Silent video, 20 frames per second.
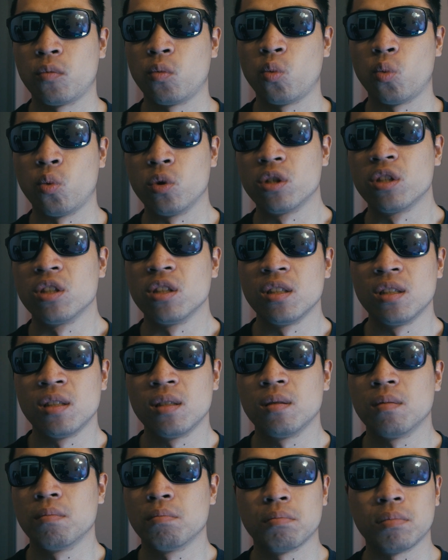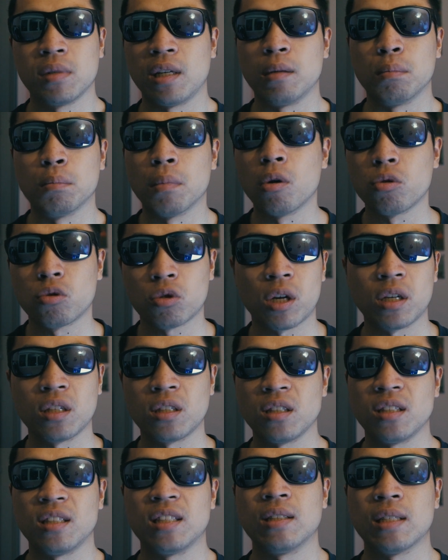which is, in most
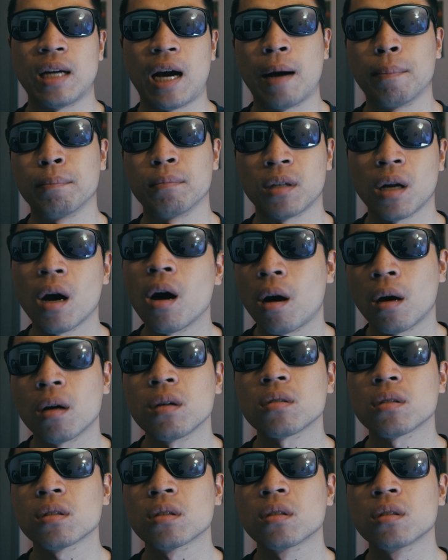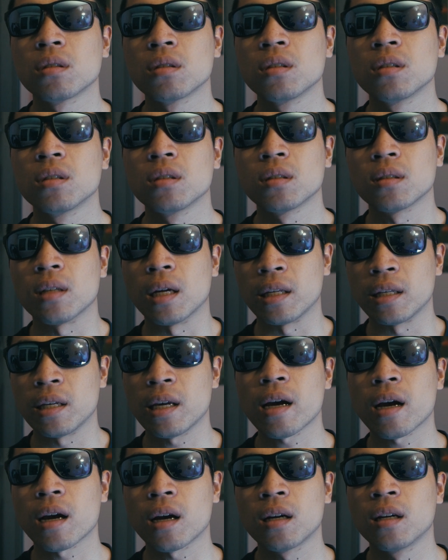cases, I'm not. Then
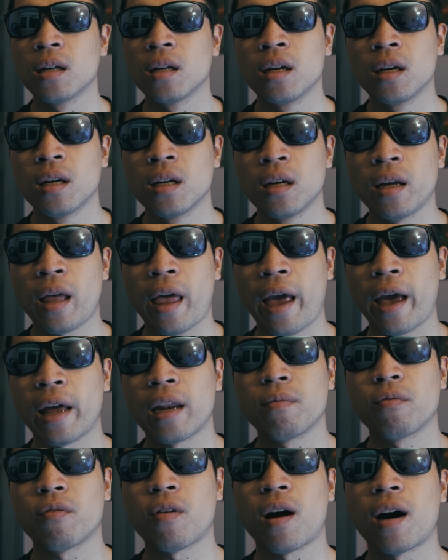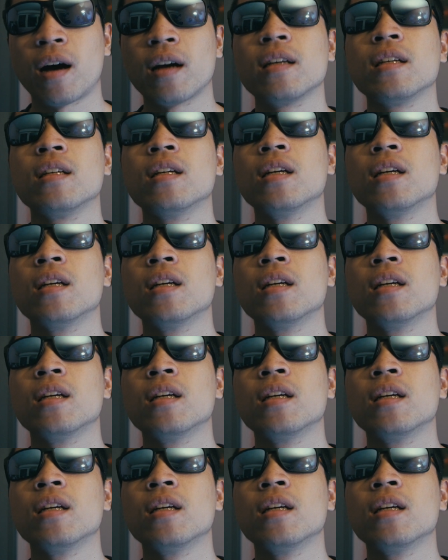yeah. And if I